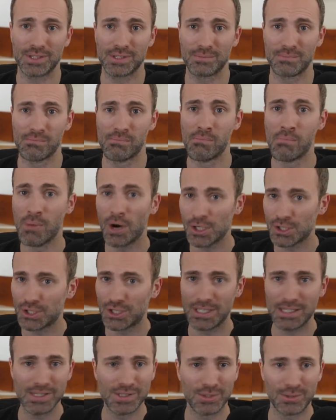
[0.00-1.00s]
it's
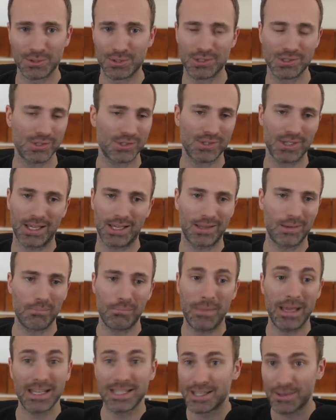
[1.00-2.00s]
much easier to just like
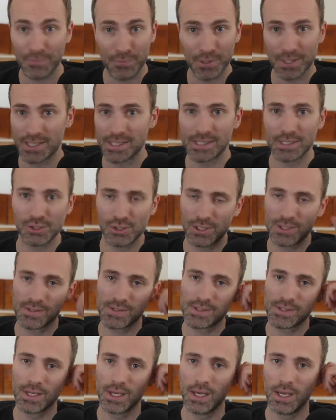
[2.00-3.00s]
make different
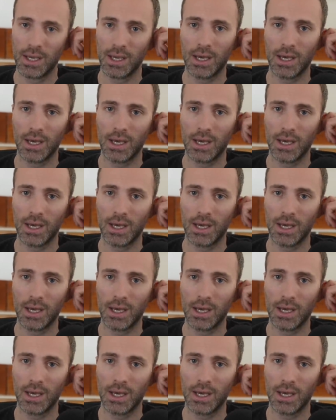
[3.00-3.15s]
decisions.